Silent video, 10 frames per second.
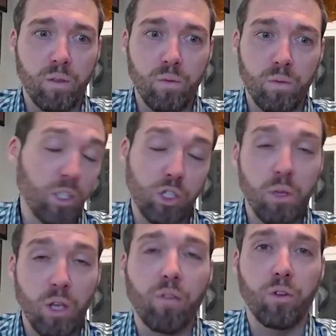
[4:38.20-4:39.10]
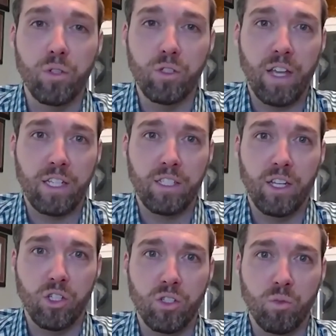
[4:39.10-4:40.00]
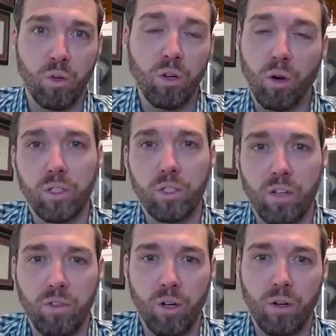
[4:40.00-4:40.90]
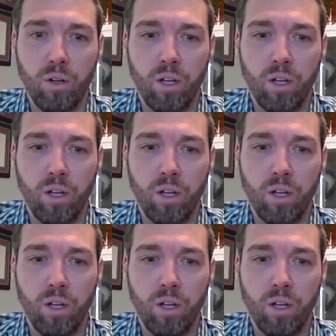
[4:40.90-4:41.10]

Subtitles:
they should be offered those vaccinations regardless of their